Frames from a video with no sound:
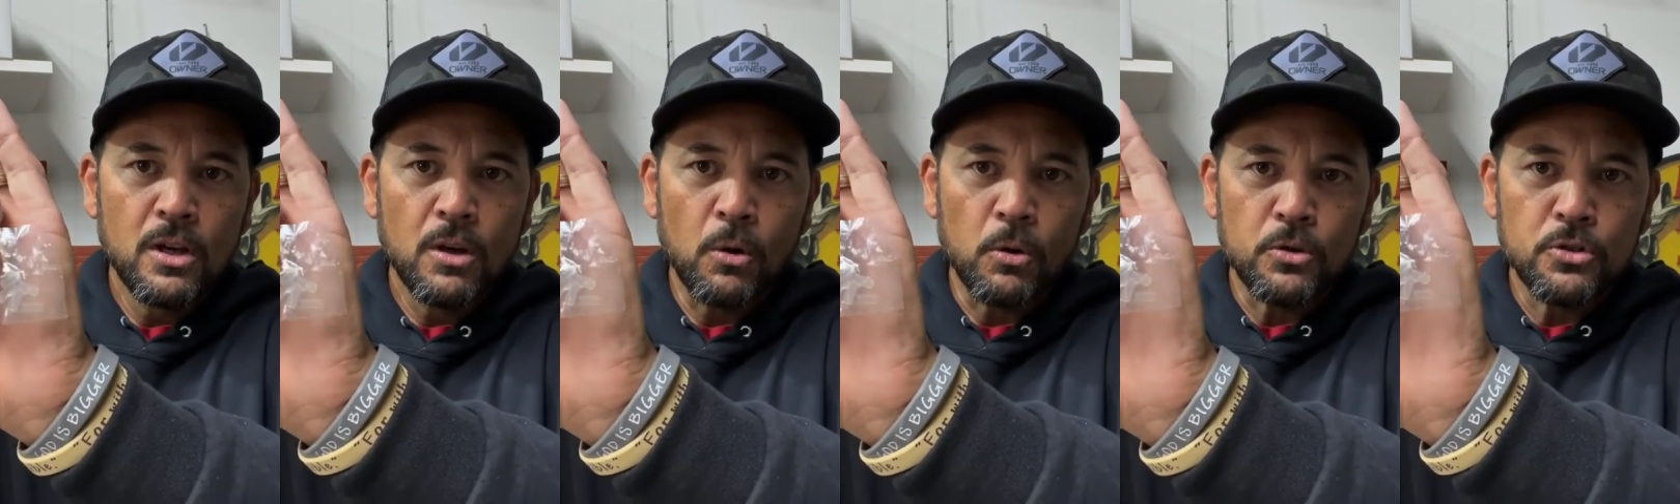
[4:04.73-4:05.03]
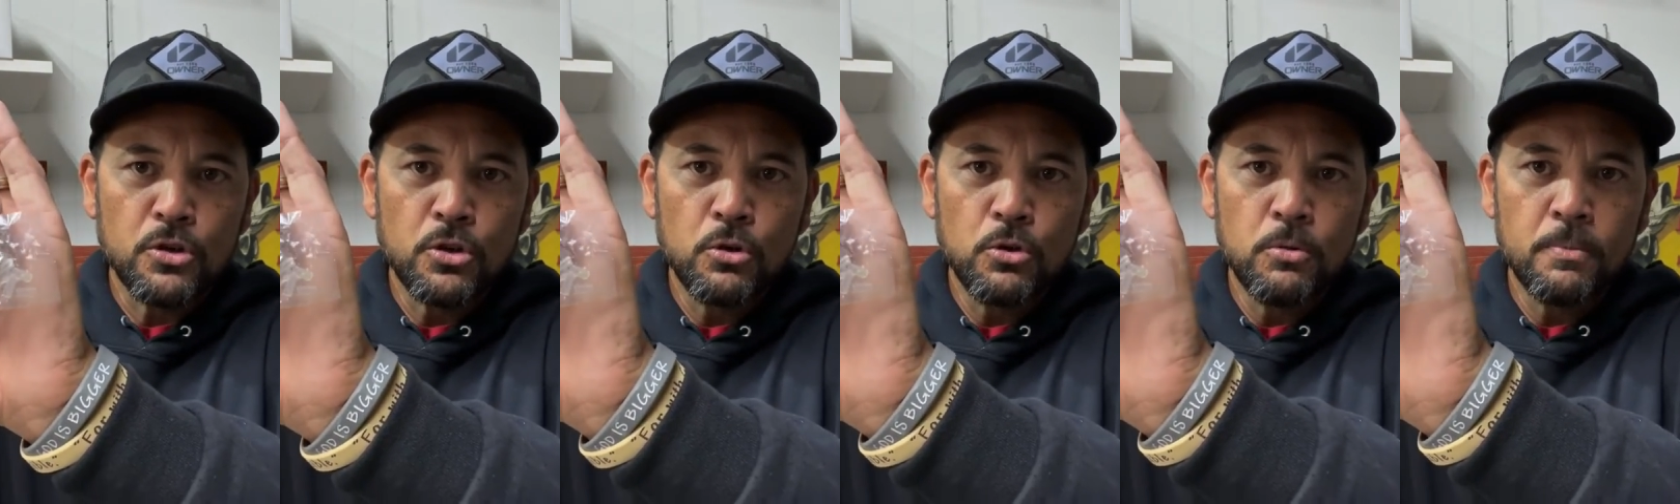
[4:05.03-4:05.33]
or
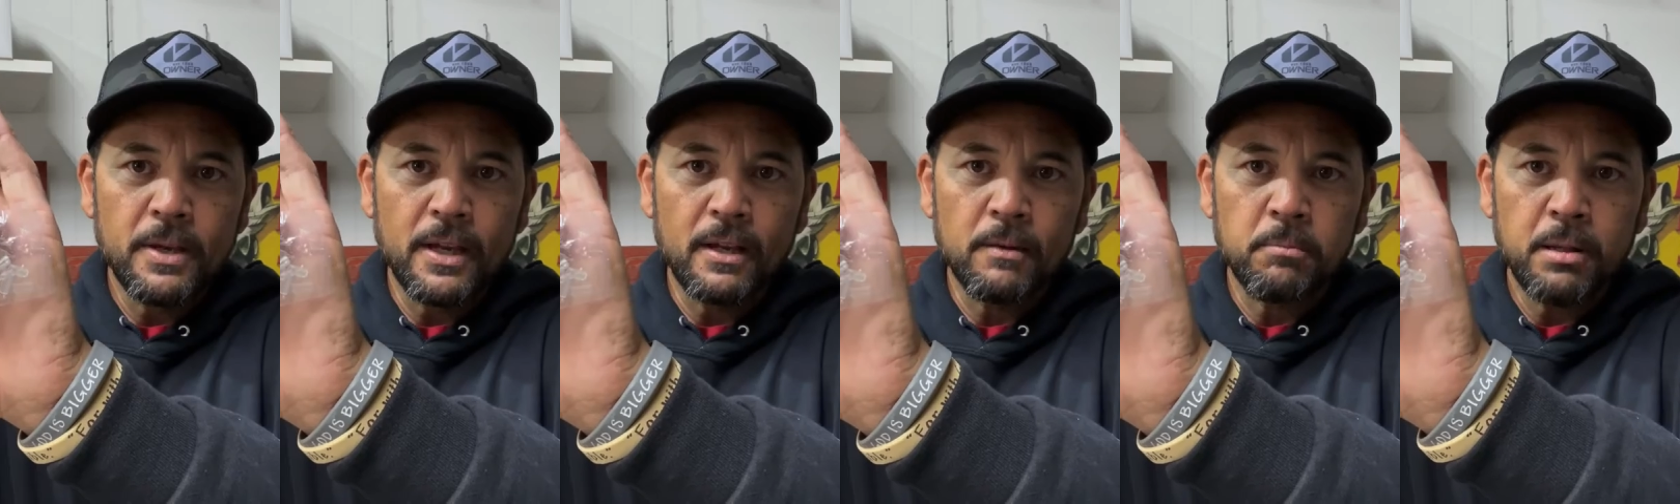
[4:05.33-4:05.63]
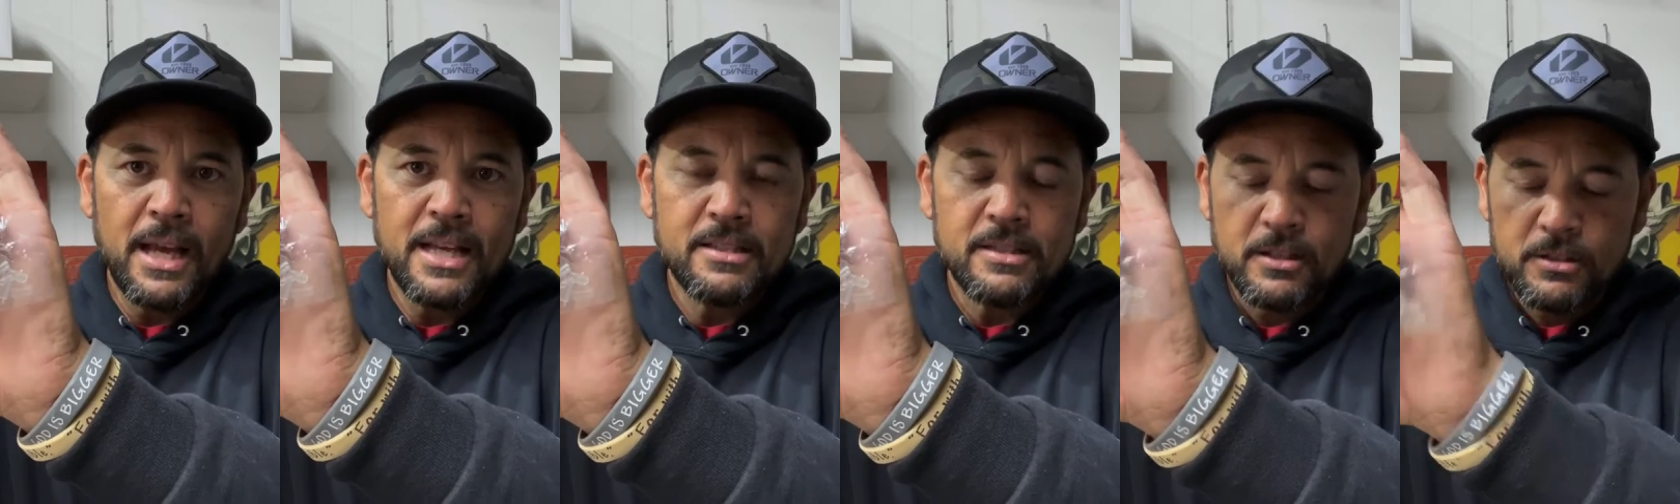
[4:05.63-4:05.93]
tubing,
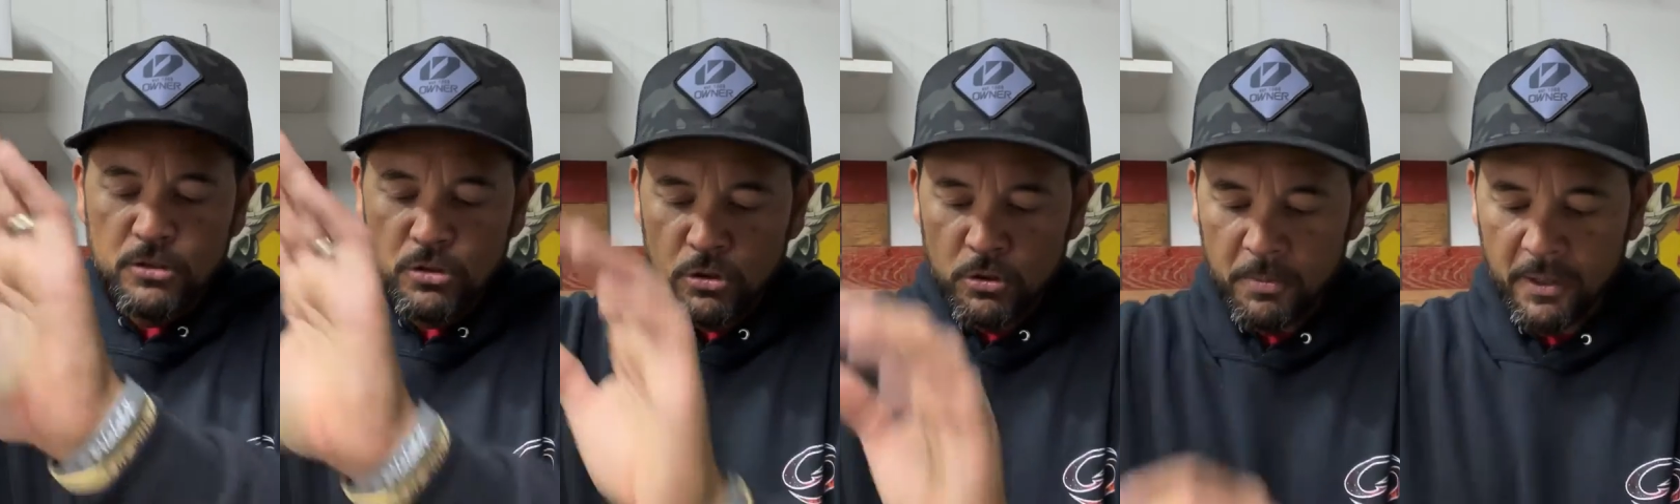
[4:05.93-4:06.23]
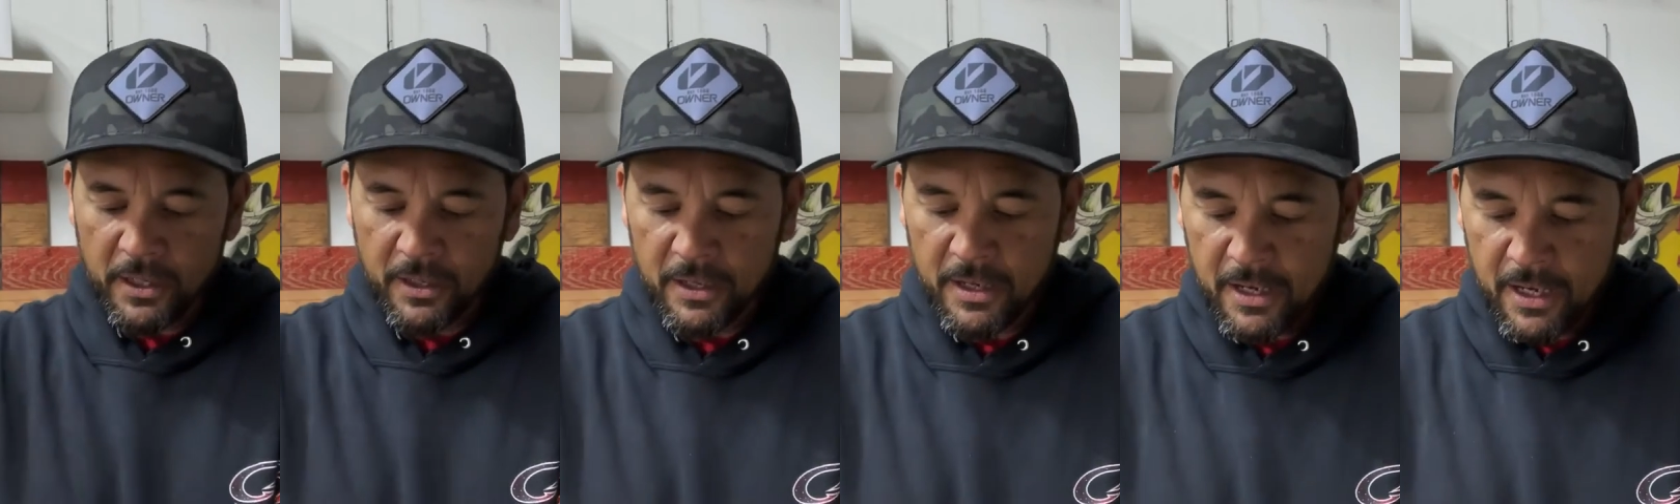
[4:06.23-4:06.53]
plastic
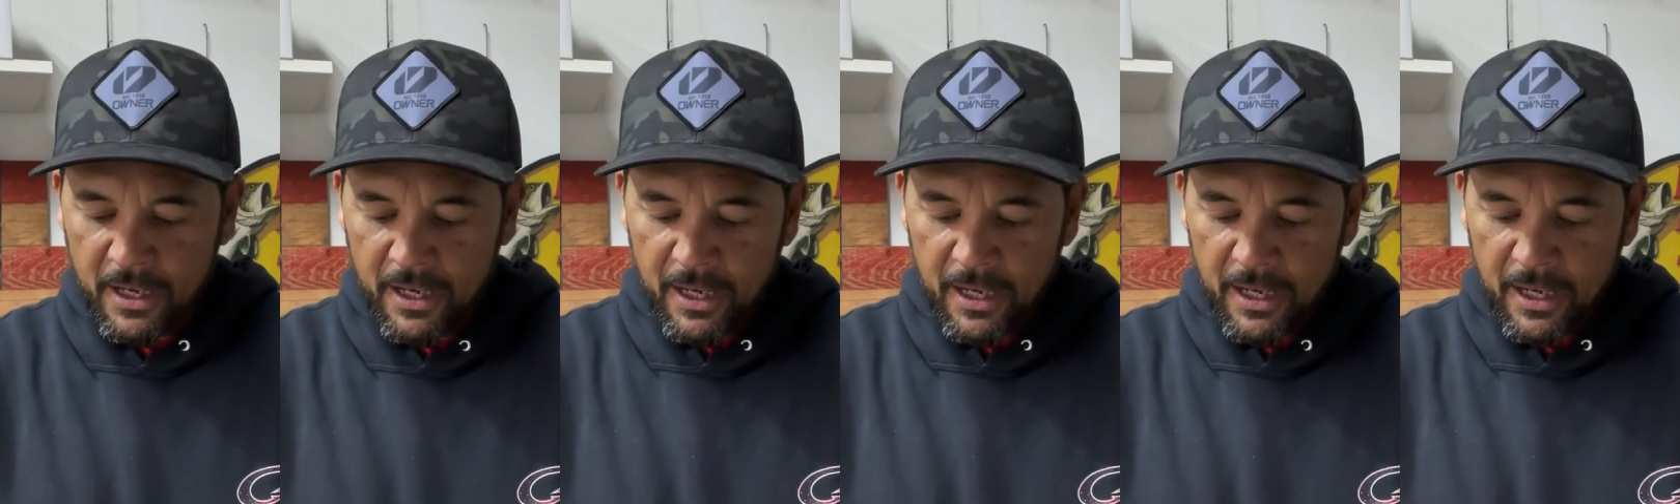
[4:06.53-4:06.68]
tubing,